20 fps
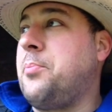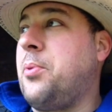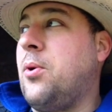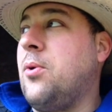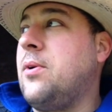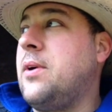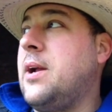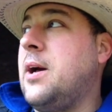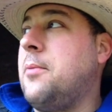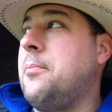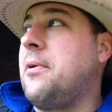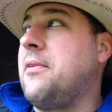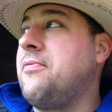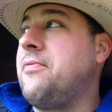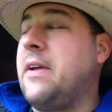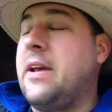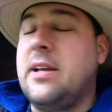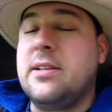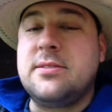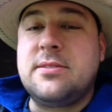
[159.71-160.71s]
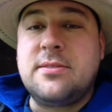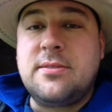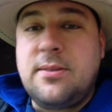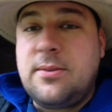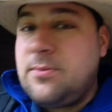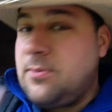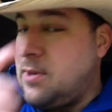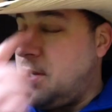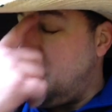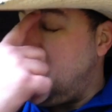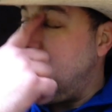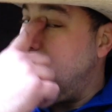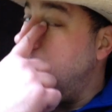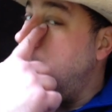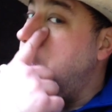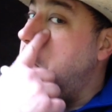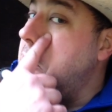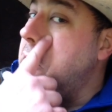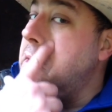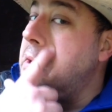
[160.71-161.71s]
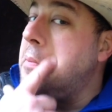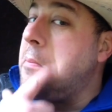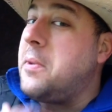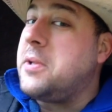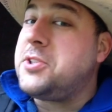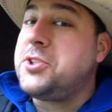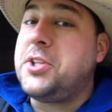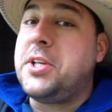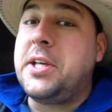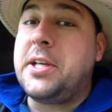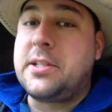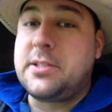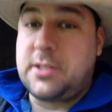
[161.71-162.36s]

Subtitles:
pouring down my face, running down here my cheek.